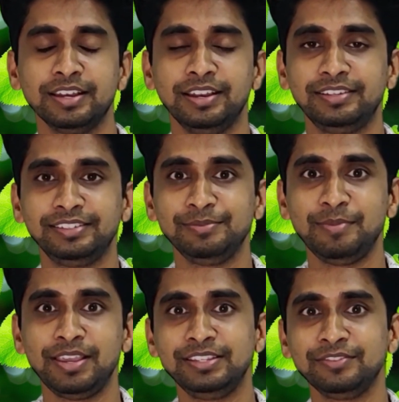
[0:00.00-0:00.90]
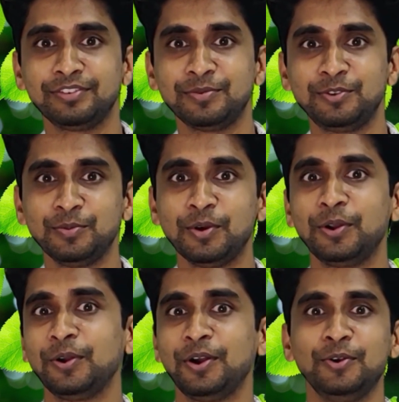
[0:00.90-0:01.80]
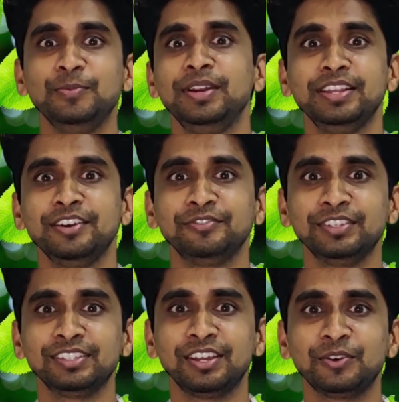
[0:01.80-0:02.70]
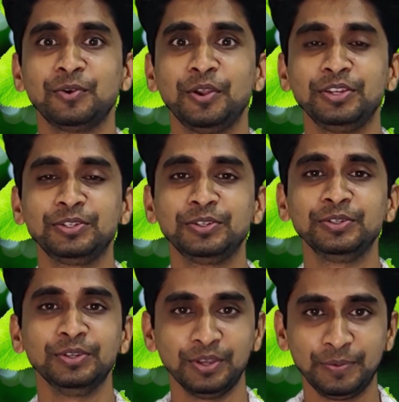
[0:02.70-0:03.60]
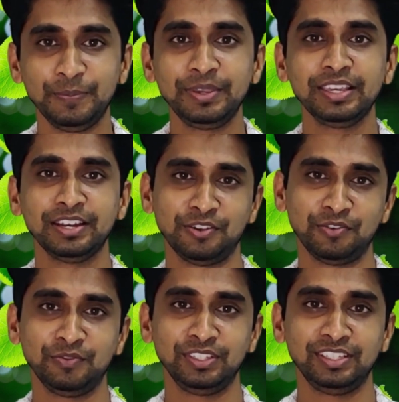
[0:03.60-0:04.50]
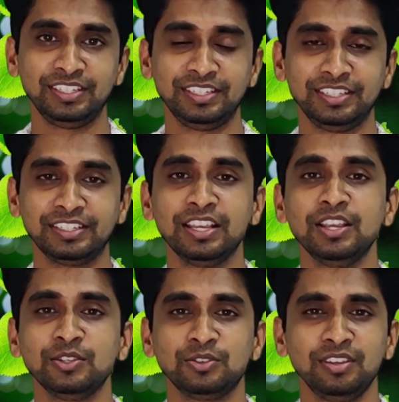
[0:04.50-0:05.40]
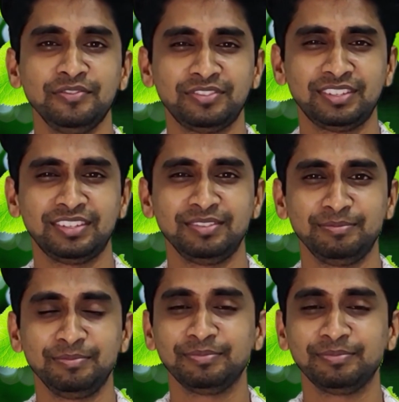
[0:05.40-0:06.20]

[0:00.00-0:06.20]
let's imagine from tomorrow how many of us are going to be a non-vegetarian. So if